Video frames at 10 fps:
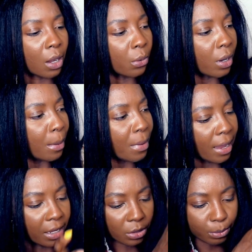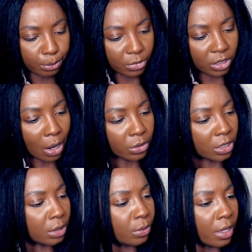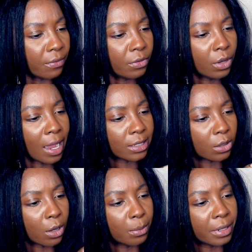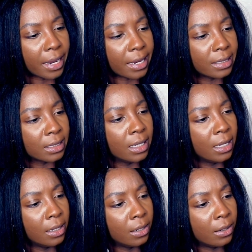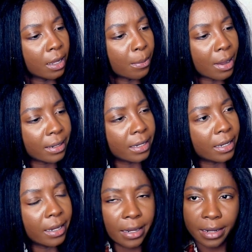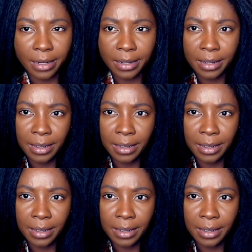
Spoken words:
I will come back and I'll just give you guys updates about the hair.